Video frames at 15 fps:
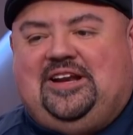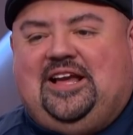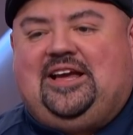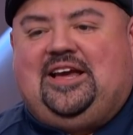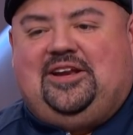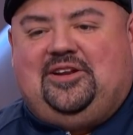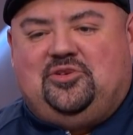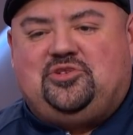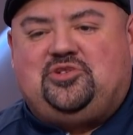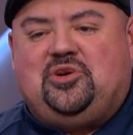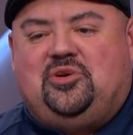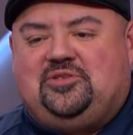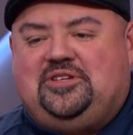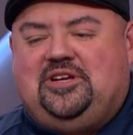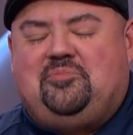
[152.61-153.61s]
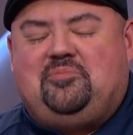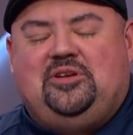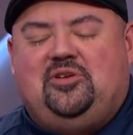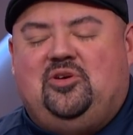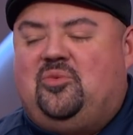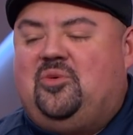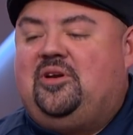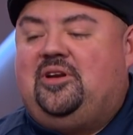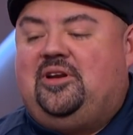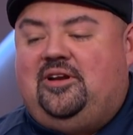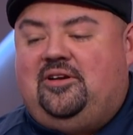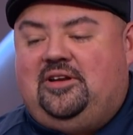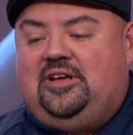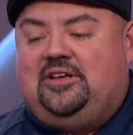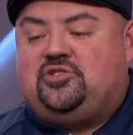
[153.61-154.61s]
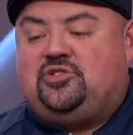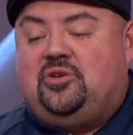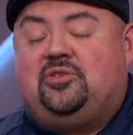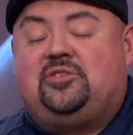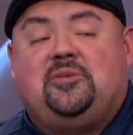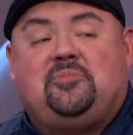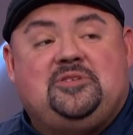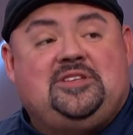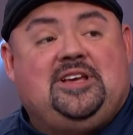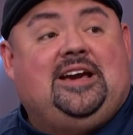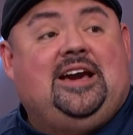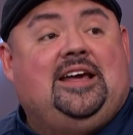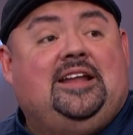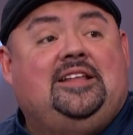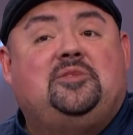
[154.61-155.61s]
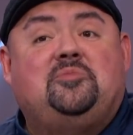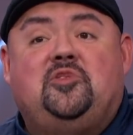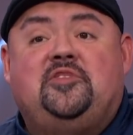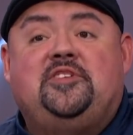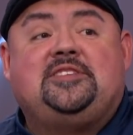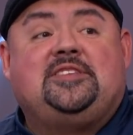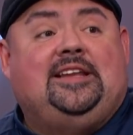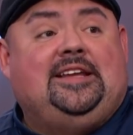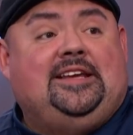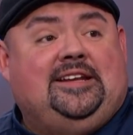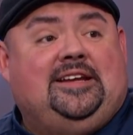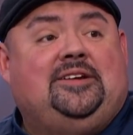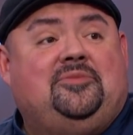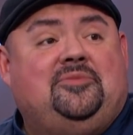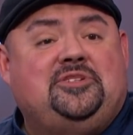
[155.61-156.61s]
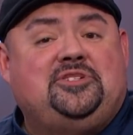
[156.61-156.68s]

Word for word: and I got a little choked up, but nowhere nearly as choked up as I got at the movie Selena with